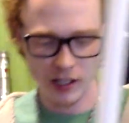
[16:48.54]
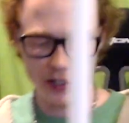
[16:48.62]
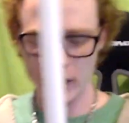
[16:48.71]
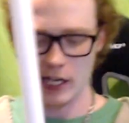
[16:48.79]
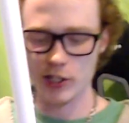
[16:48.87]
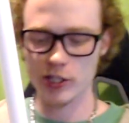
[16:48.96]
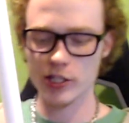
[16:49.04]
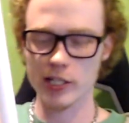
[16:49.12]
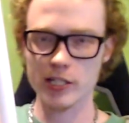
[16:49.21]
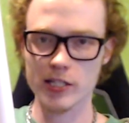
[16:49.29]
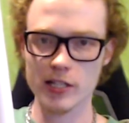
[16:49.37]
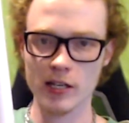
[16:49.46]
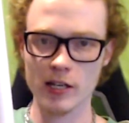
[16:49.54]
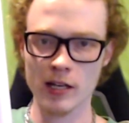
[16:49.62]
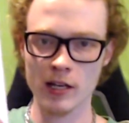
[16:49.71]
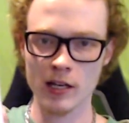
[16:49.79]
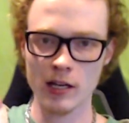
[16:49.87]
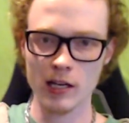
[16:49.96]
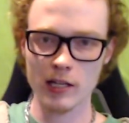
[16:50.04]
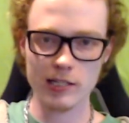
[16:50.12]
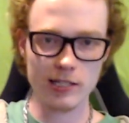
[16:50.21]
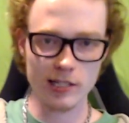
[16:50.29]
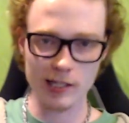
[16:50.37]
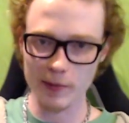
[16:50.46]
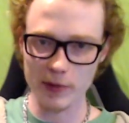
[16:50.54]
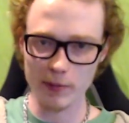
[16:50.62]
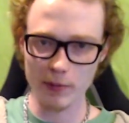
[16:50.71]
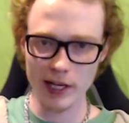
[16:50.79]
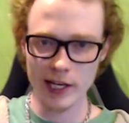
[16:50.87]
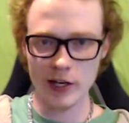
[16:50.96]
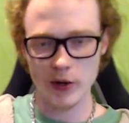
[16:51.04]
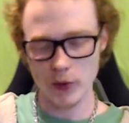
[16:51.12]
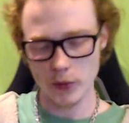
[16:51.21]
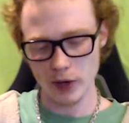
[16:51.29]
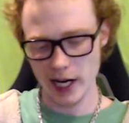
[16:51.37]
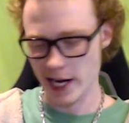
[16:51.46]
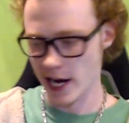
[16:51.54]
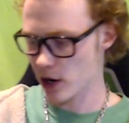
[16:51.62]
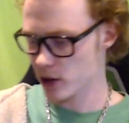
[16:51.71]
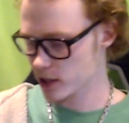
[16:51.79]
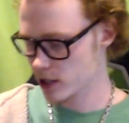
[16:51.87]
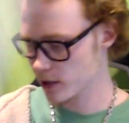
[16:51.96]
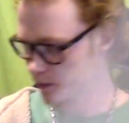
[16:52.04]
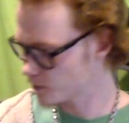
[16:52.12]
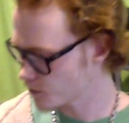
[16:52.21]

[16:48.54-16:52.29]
you can actually just slip the blade right out.